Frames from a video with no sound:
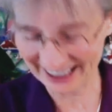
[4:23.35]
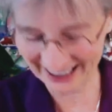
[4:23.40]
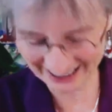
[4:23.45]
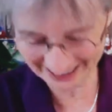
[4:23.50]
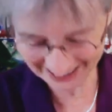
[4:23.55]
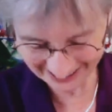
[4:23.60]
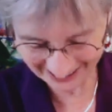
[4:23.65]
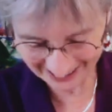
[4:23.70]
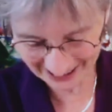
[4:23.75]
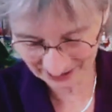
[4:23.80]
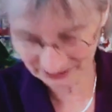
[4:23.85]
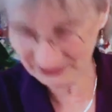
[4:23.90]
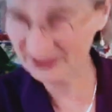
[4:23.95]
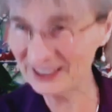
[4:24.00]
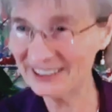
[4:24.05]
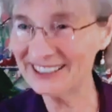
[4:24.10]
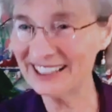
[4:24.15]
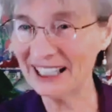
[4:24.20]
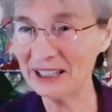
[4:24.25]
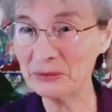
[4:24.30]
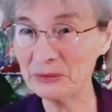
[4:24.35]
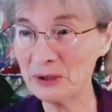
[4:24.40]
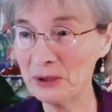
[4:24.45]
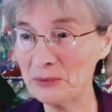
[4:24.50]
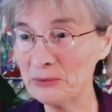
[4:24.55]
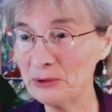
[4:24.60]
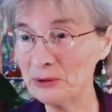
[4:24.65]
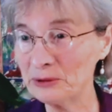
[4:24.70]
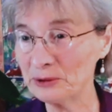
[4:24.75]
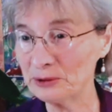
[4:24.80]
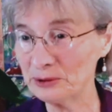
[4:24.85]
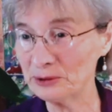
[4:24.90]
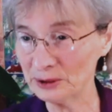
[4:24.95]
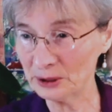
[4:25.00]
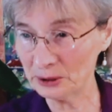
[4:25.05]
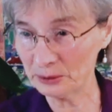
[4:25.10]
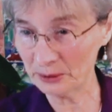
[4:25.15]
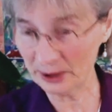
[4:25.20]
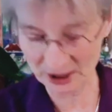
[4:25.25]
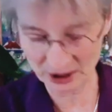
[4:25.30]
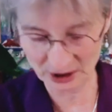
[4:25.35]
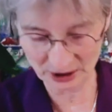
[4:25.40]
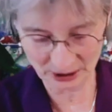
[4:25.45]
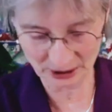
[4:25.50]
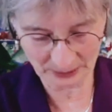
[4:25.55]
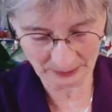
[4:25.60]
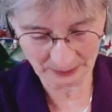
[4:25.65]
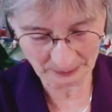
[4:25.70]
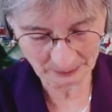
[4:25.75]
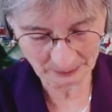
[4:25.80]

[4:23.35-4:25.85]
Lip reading: and then after that we move to the question.